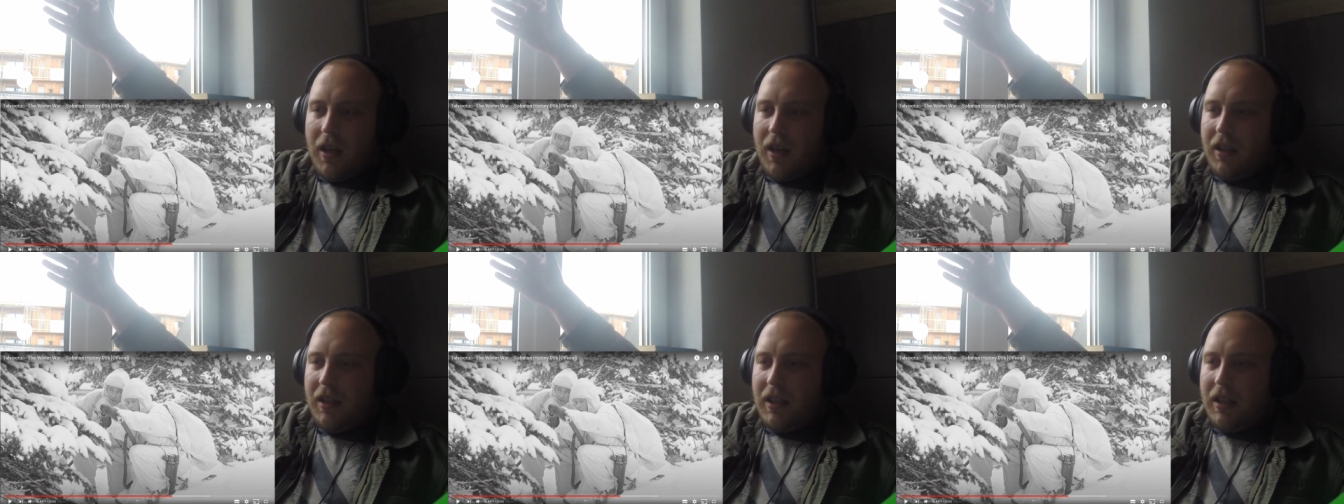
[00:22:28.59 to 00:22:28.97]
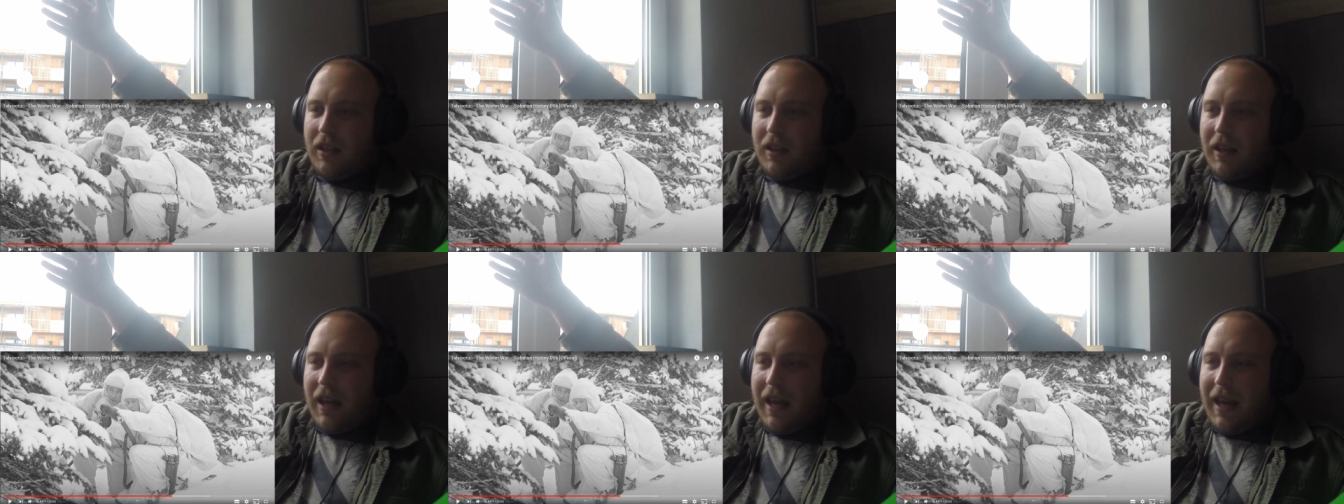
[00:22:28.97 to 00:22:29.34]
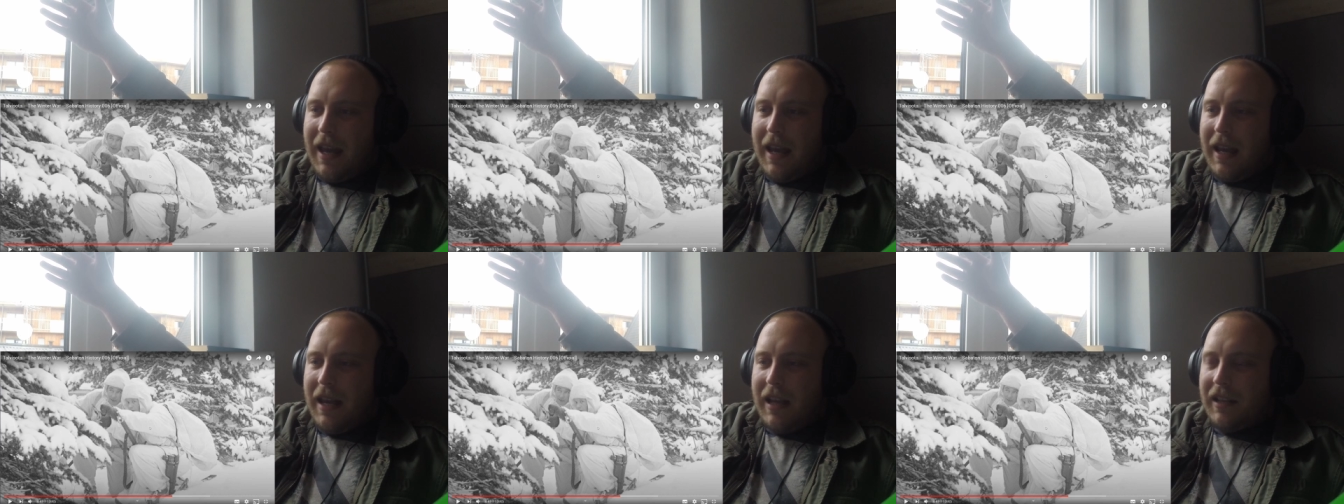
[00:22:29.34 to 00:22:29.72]

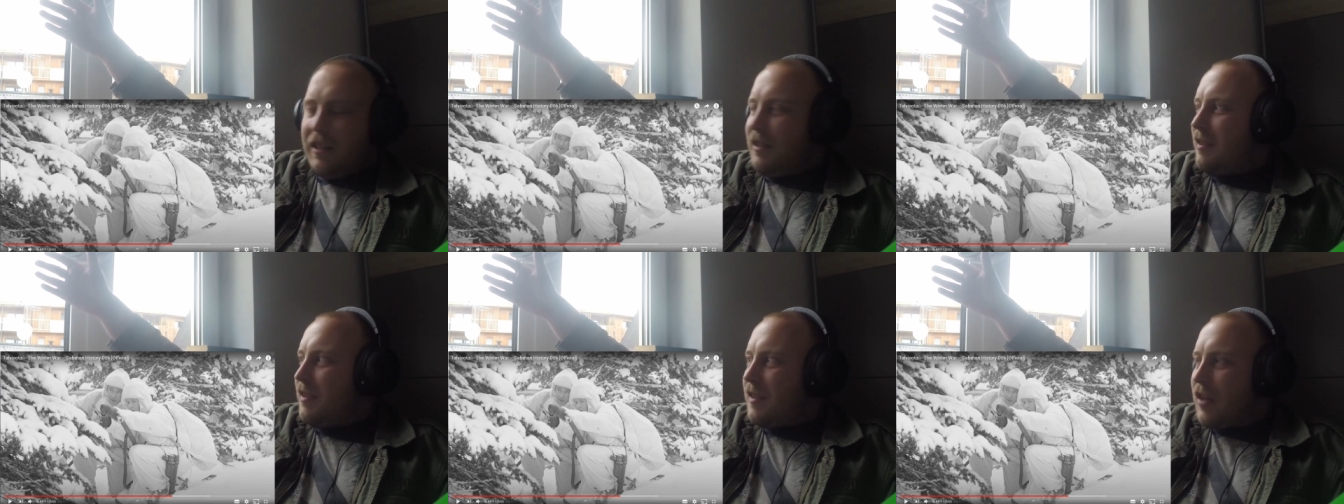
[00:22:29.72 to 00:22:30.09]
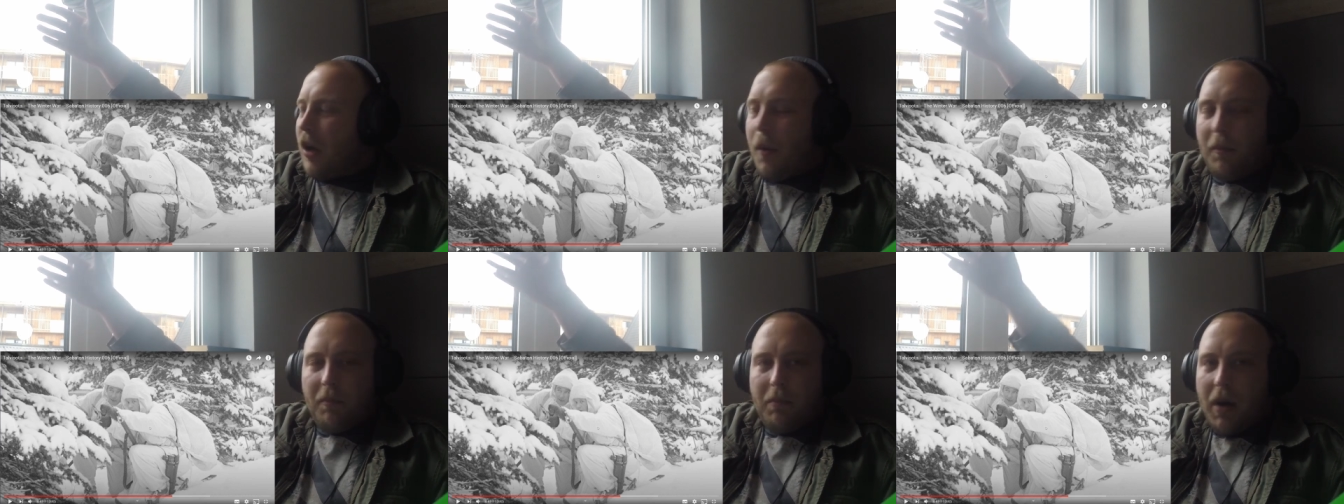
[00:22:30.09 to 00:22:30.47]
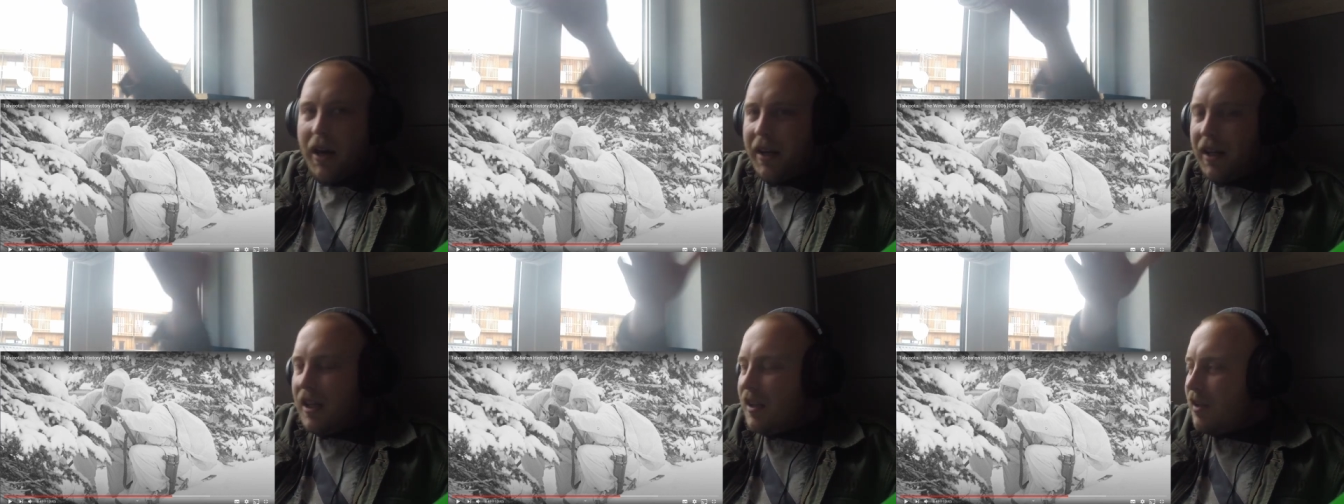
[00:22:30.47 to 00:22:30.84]
And
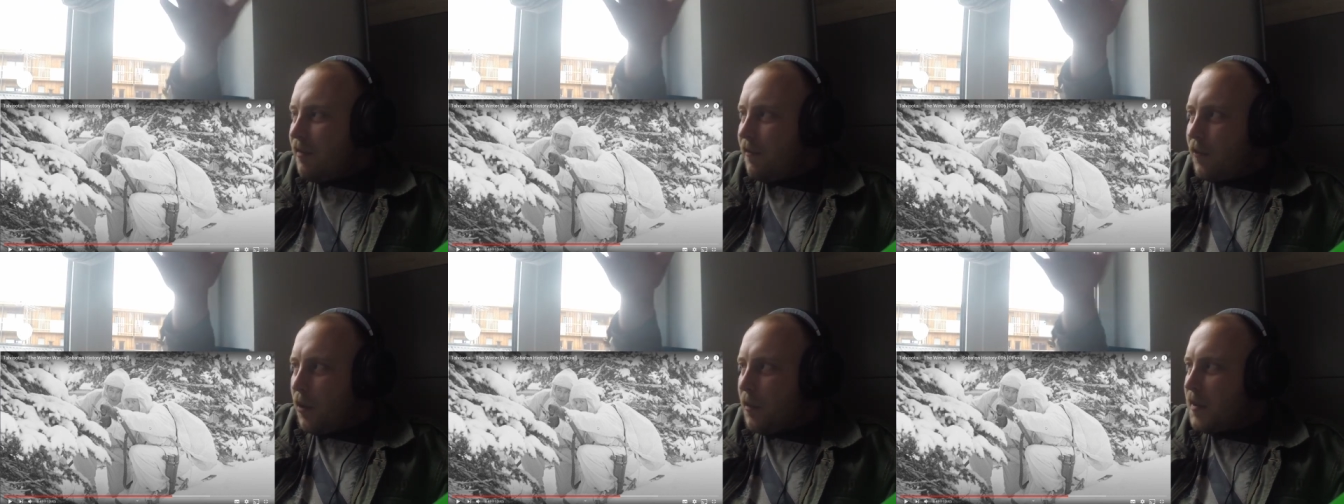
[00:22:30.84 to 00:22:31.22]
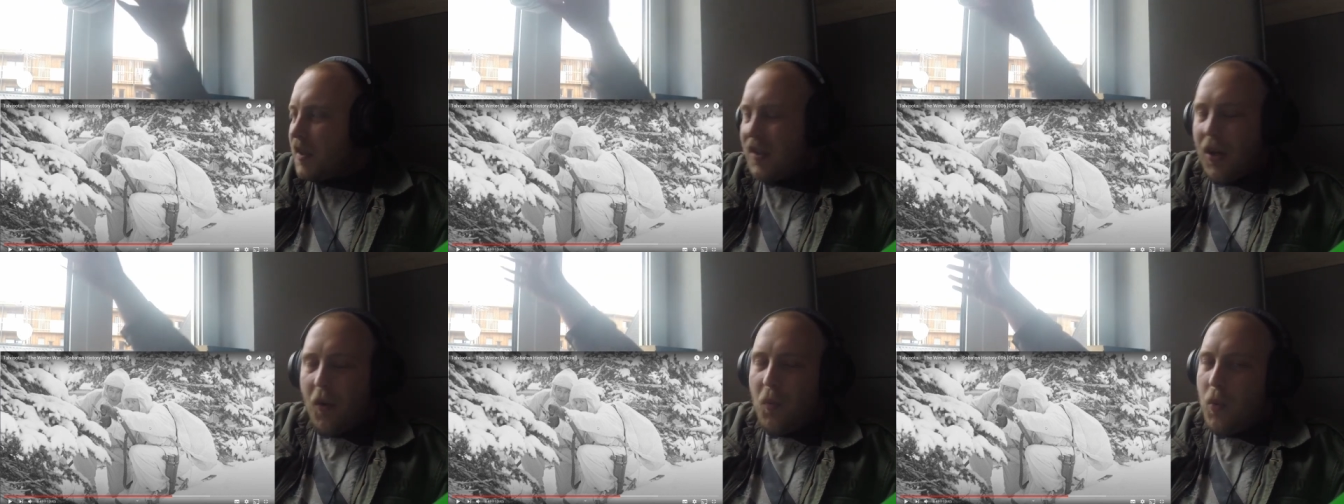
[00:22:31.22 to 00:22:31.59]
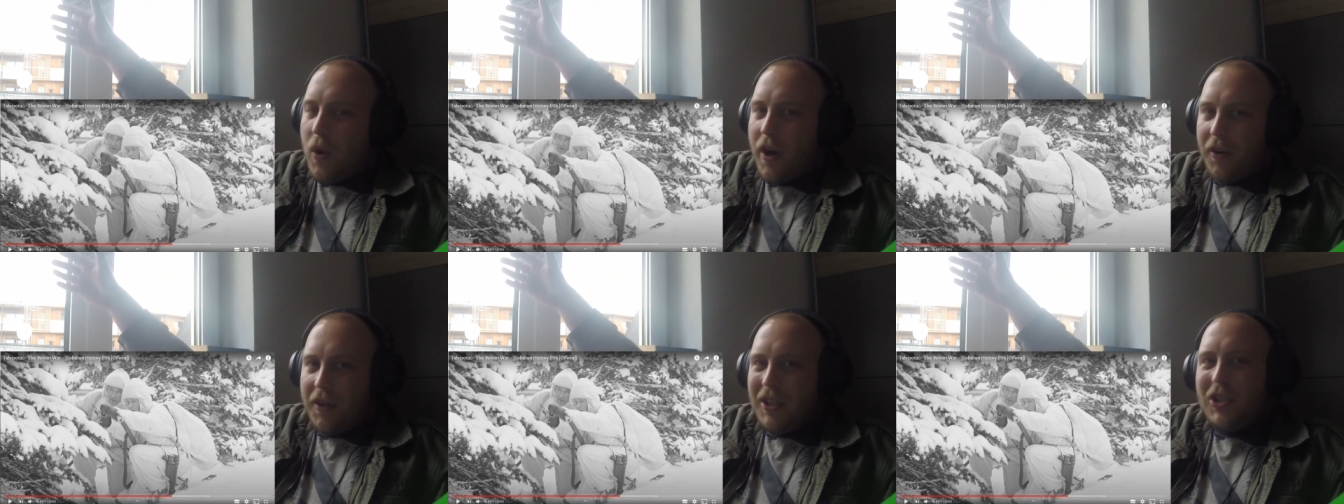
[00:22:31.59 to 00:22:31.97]
somebody from
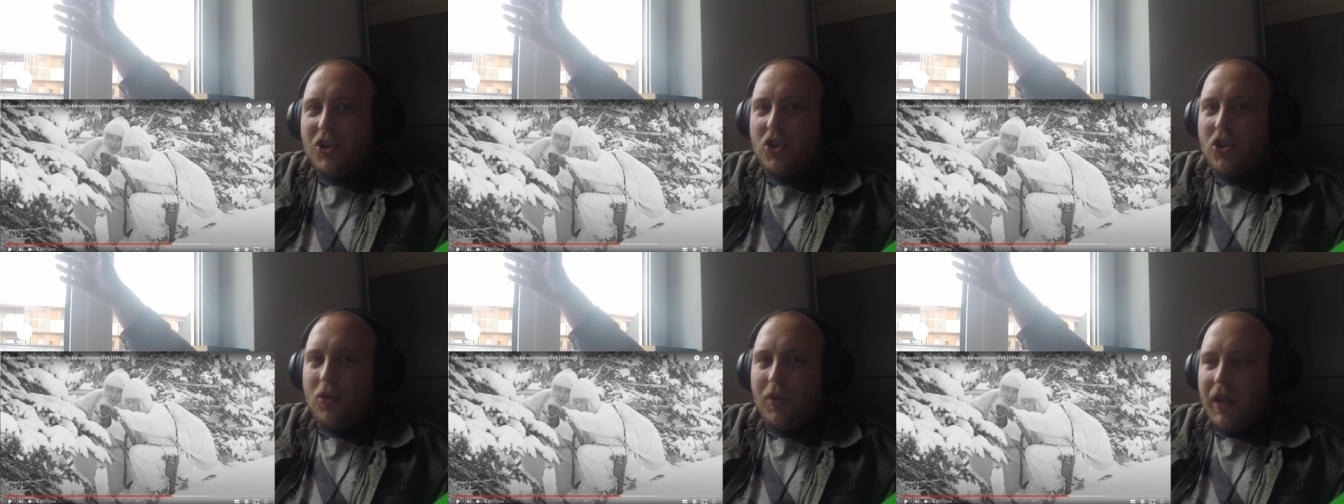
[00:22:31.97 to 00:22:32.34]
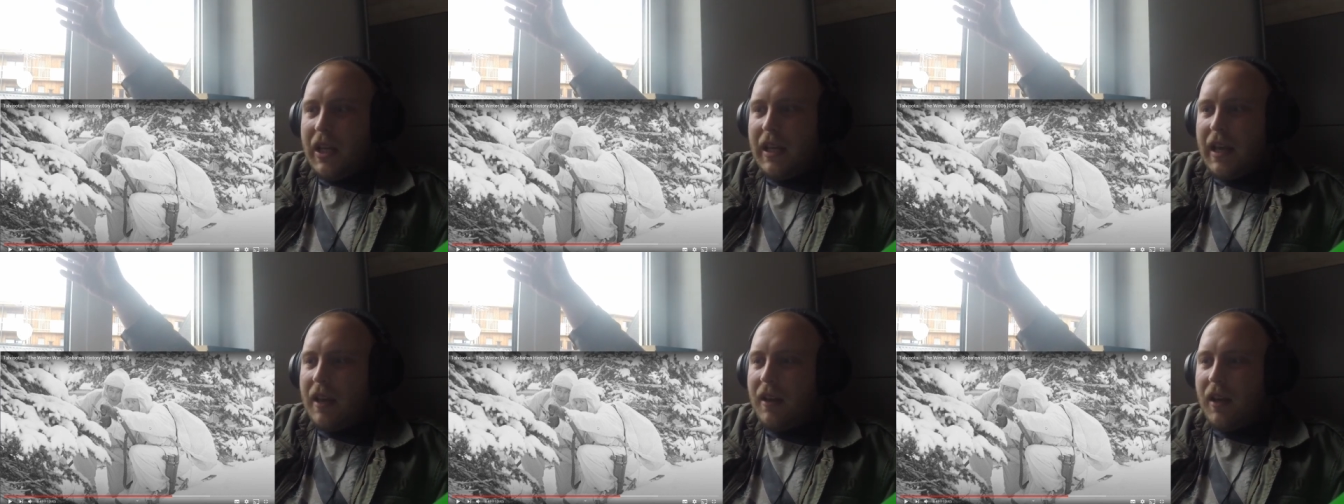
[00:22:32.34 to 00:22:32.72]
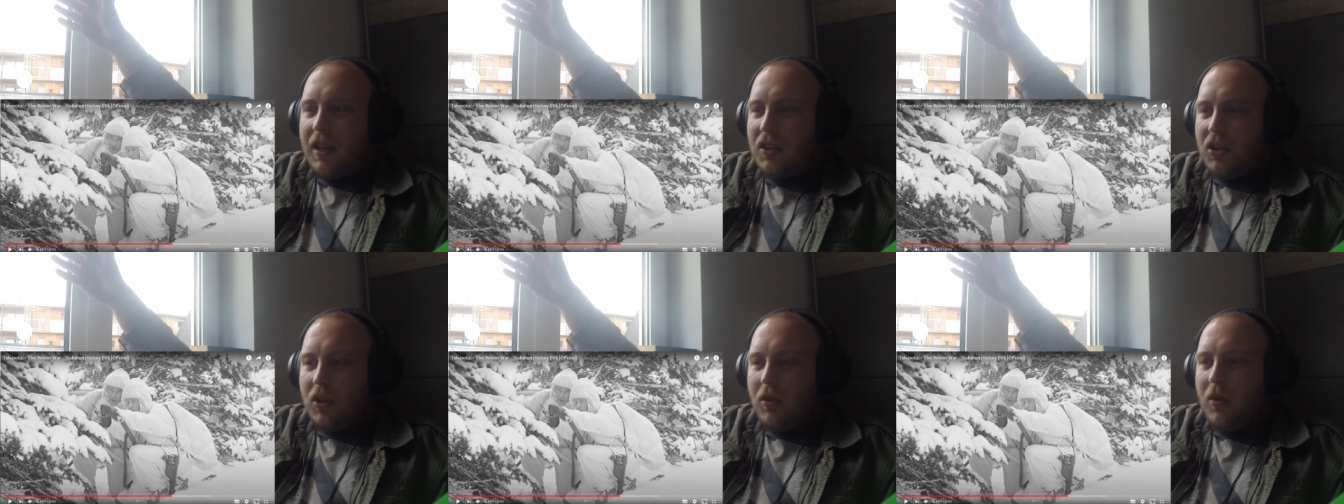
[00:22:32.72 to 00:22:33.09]
somewhere is shooting
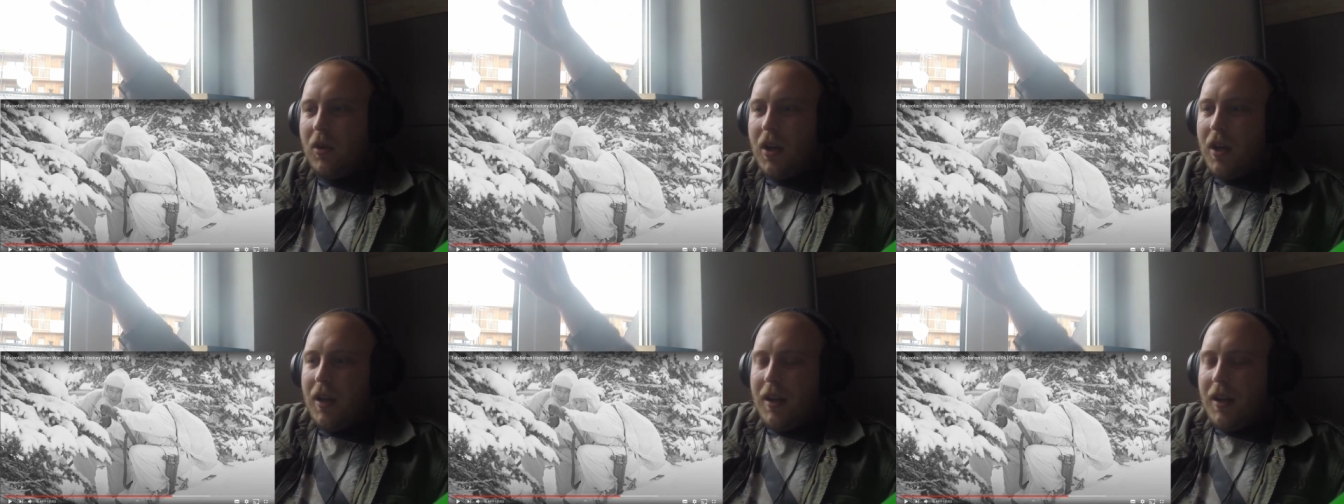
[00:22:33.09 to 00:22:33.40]
at you.